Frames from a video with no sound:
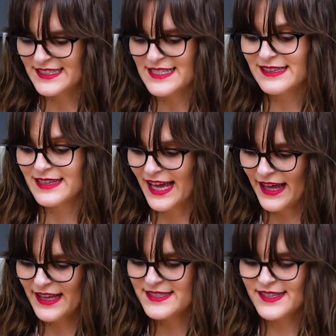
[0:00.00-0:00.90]
it's
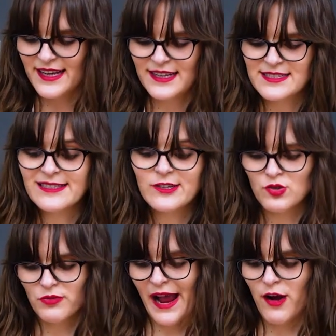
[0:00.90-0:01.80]
glazed and it has
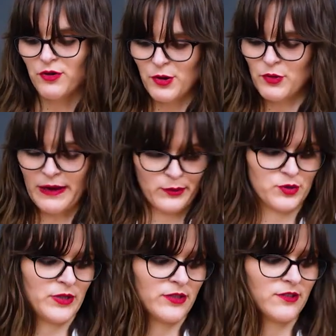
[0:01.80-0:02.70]
little round rainbow
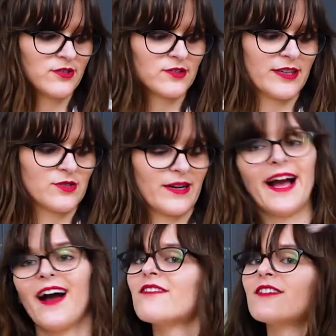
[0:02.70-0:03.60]
sprinkles. So that's what I
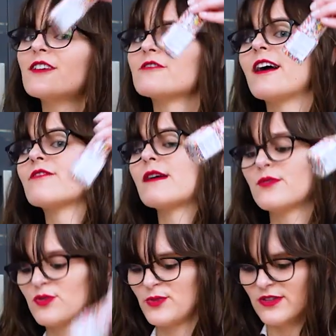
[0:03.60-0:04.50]
have, little round rainbow
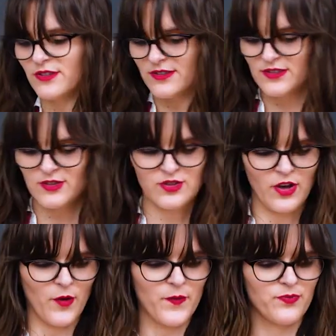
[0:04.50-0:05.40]
sprinkles.
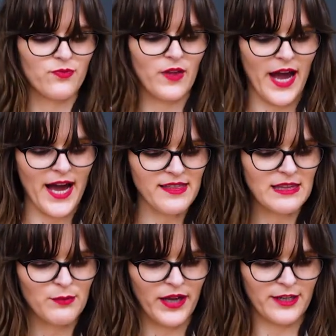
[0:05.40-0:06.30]
So I think the
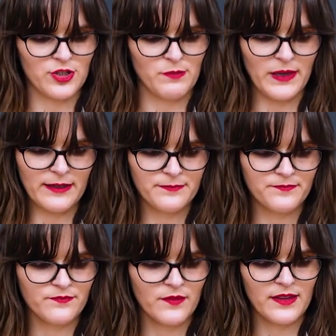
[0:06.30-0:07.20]
plan should be
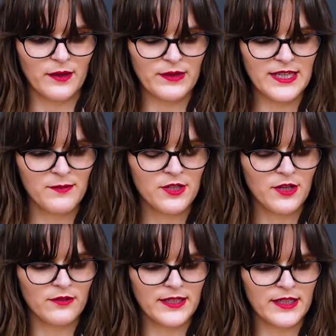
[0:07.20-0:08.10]
that we dip the
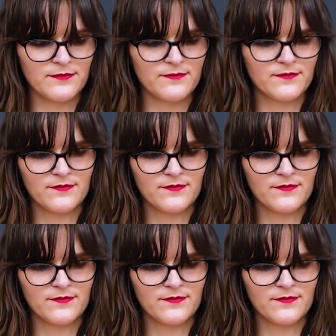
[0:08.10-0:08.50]
donut in.